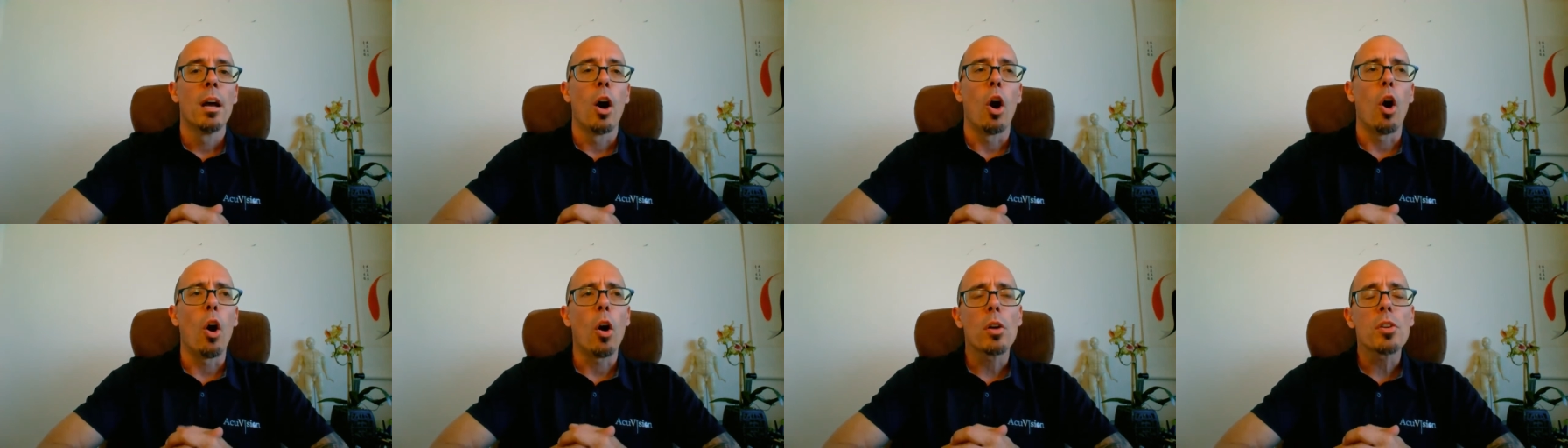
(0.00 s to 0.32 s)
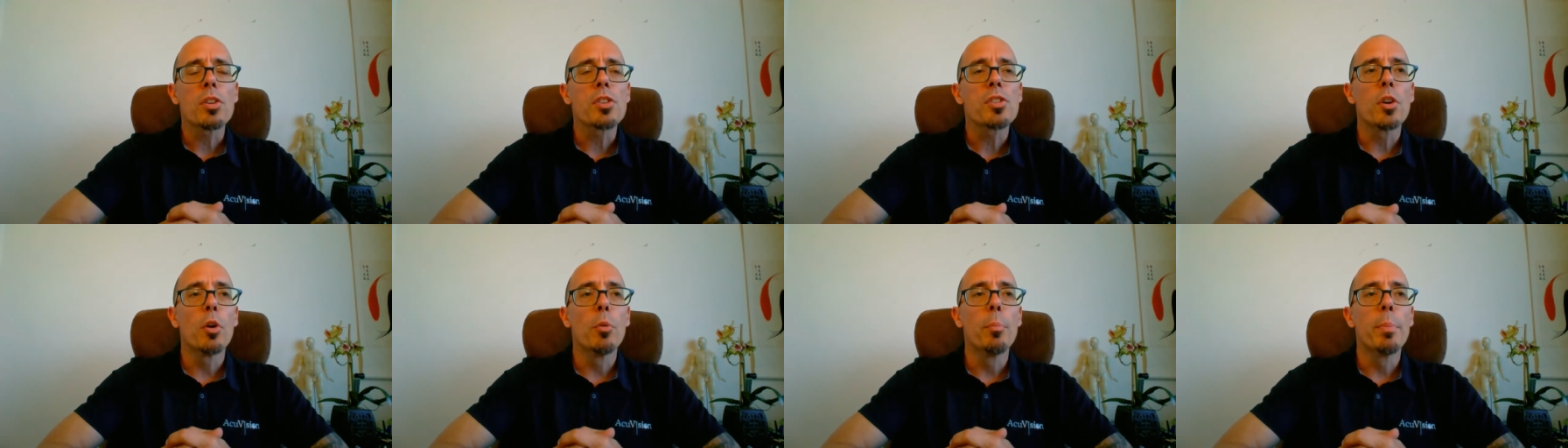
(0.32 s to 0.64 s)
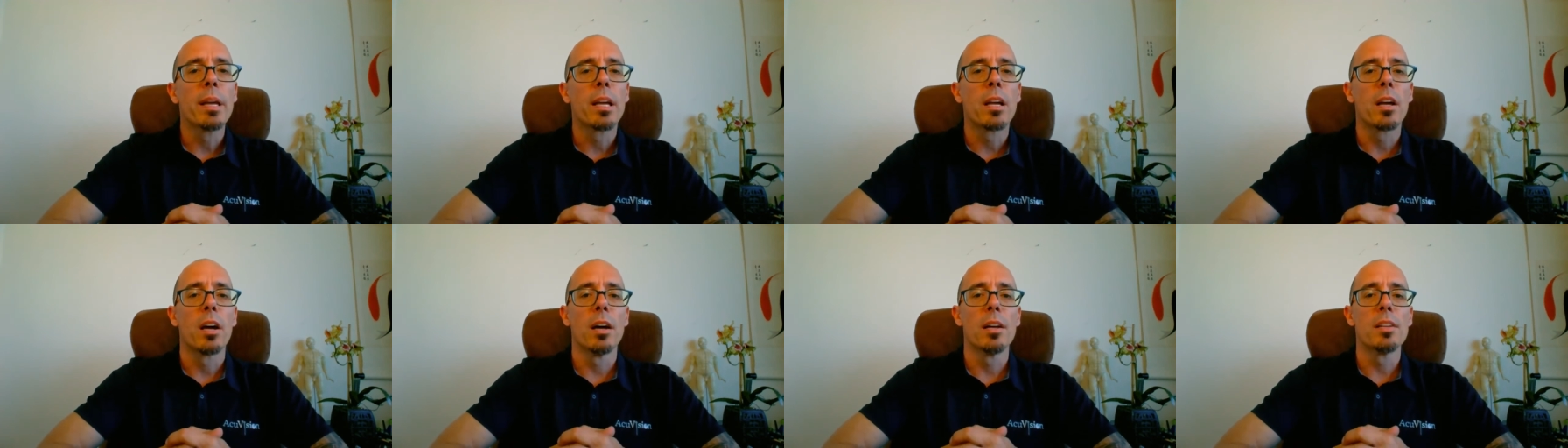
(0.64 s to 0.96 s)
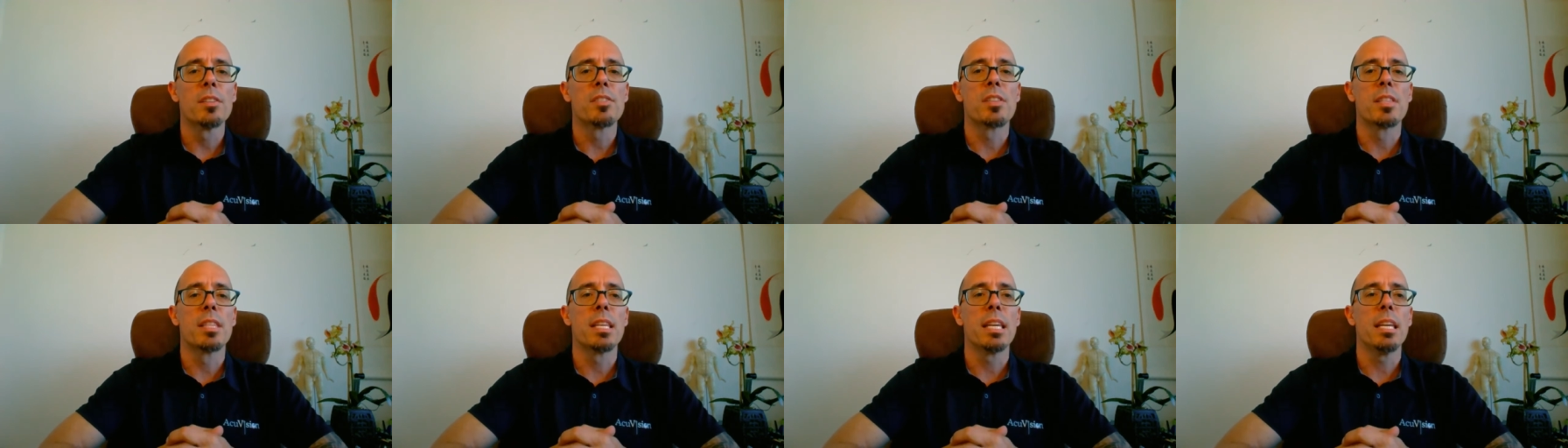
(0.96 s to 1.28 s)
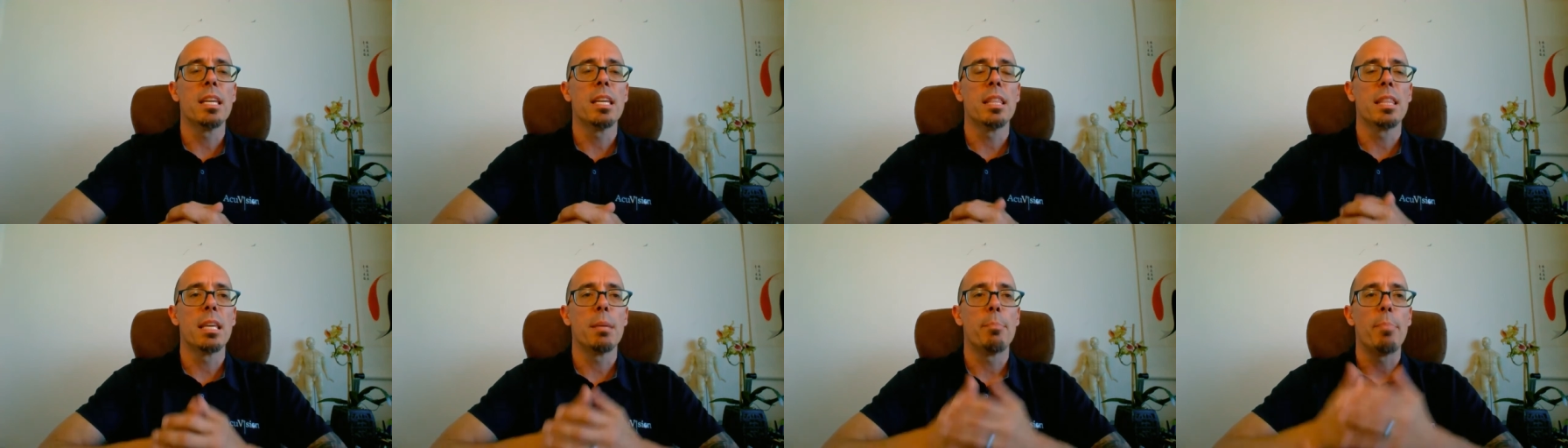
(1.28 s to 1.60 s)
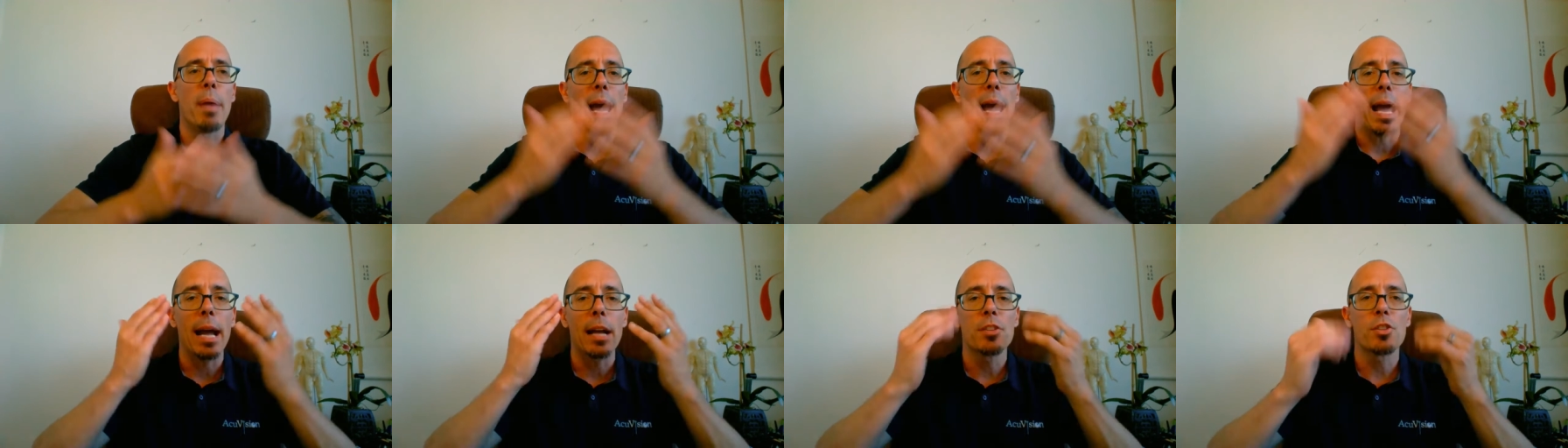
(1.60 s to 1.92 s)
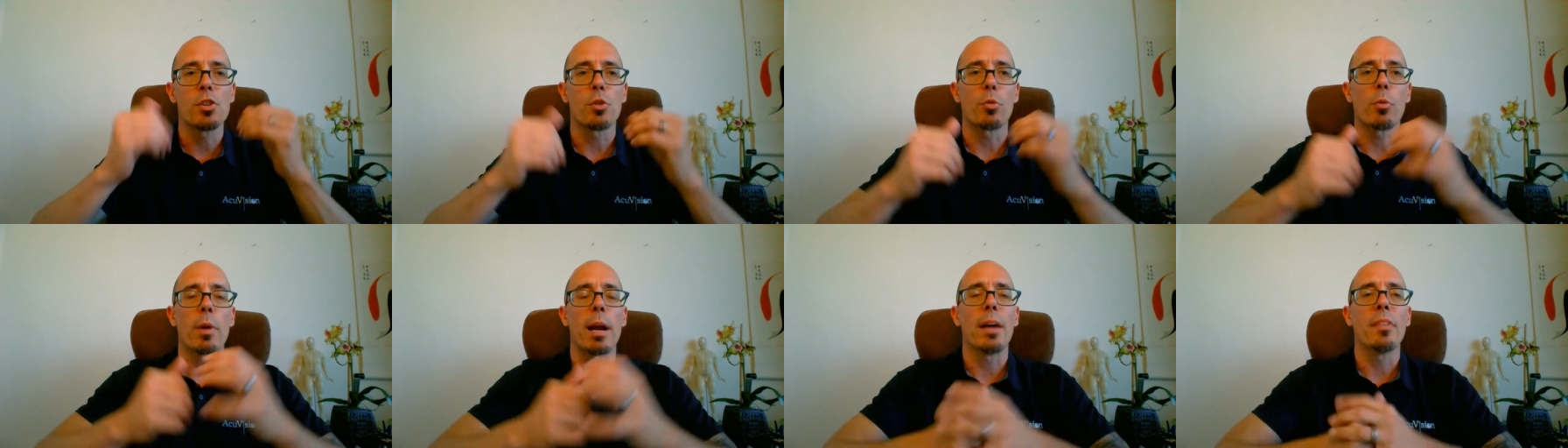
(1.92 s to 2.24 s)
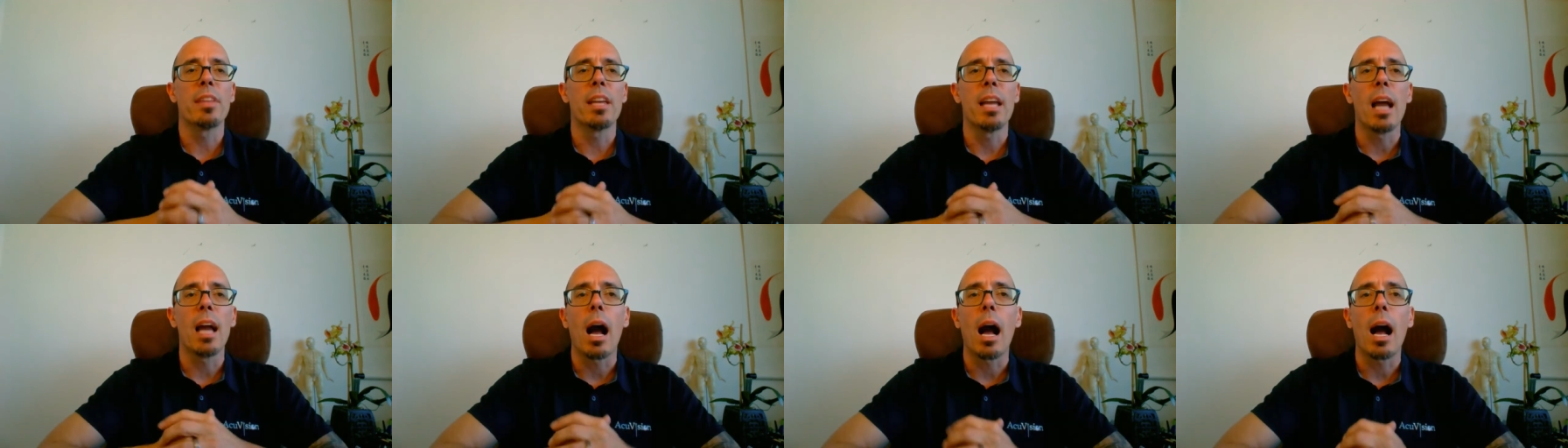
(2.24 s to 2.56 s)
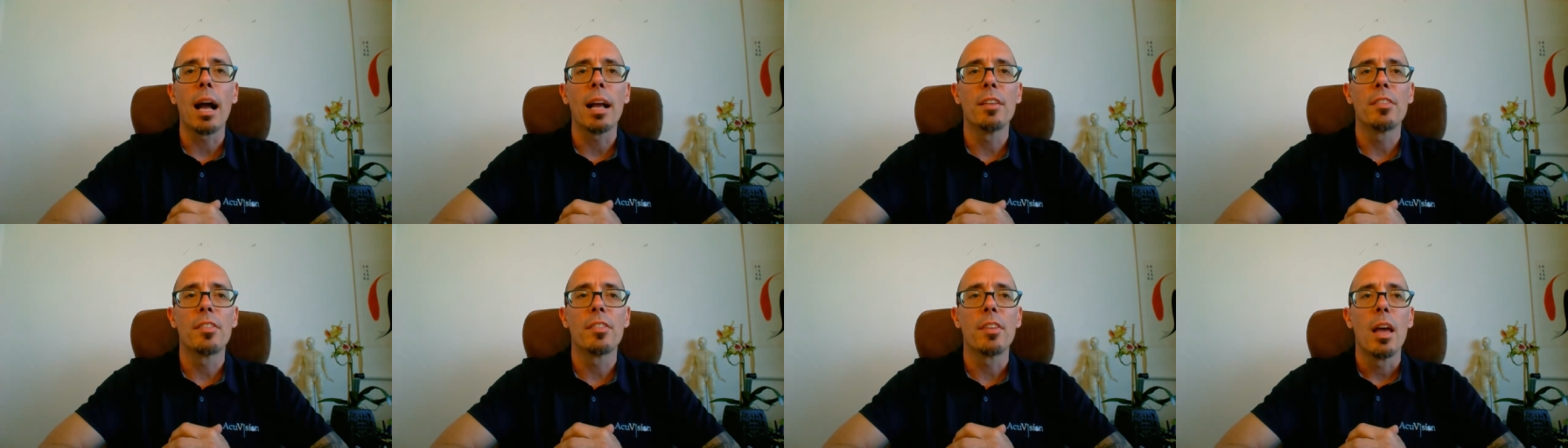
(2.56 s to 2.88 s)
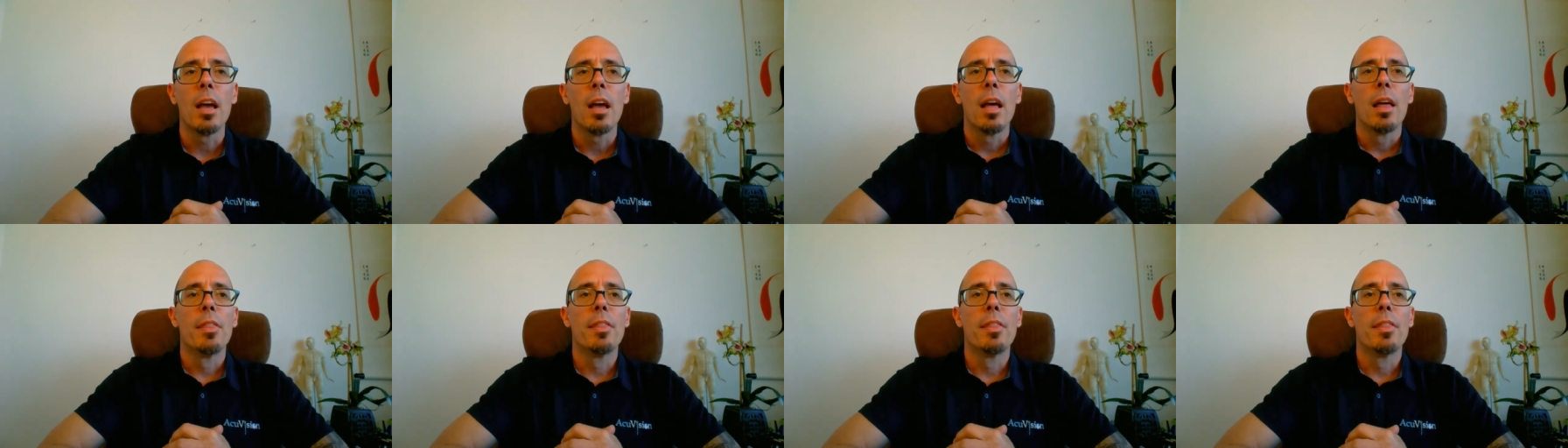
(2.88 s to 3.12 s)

Also, because the pads around the eyes,